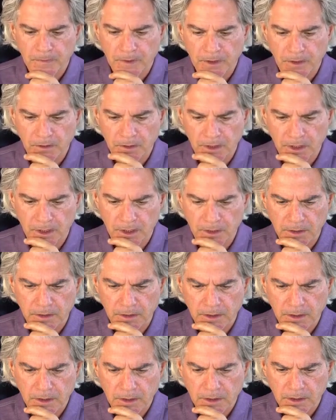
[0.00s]
Okay,
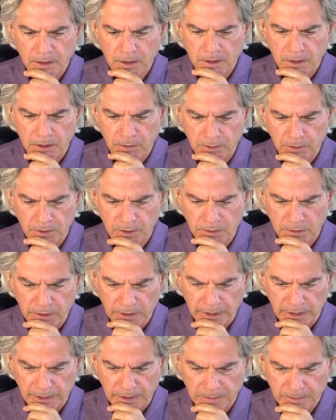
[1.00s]
so we're doing
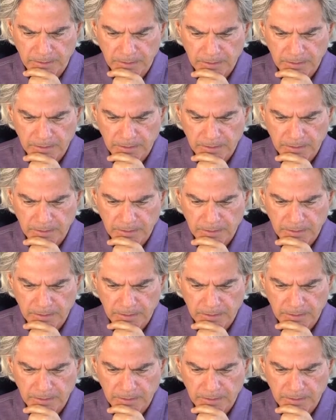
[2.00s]
that.